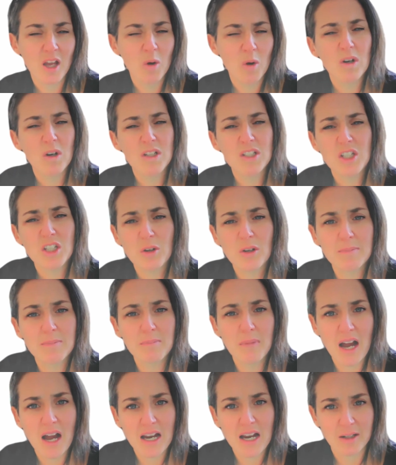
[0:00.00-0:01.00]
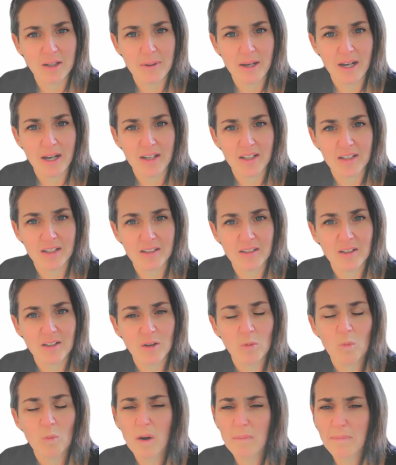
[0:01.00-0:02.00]
What do you admire about it?
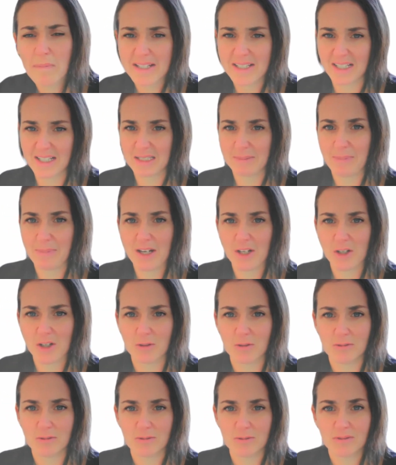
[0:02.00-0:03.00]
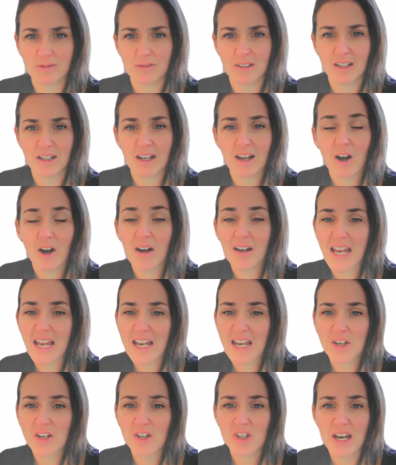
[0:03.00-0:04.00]
What makes it special? Or
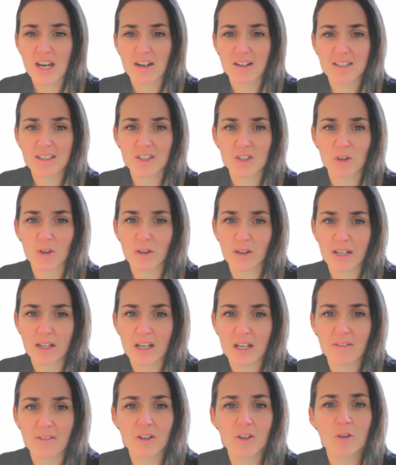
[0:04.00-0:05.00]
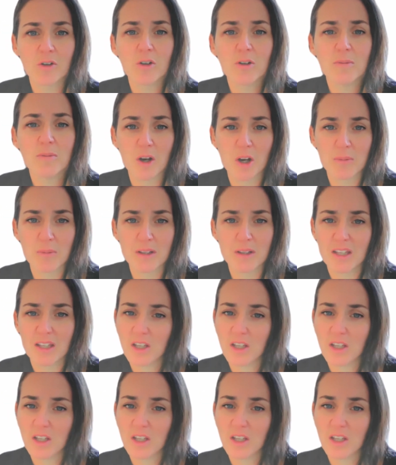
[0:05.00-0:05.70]
can you share a story of a good moment